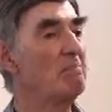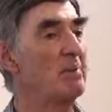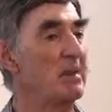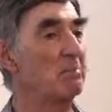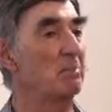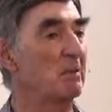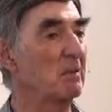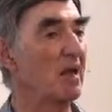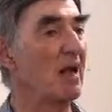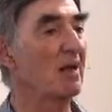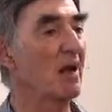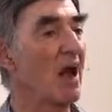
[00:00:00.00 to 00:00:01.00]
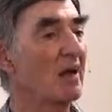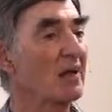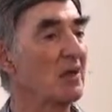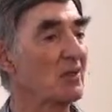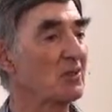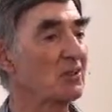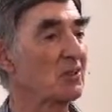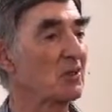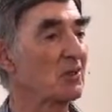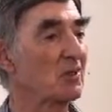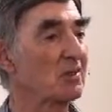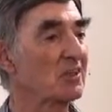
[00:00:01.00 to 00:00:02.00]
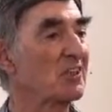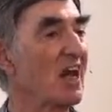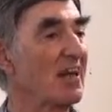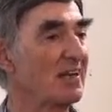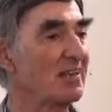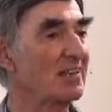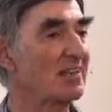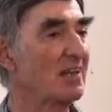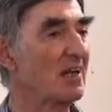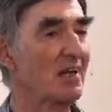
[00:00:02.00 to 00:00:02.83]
people and archaeological sites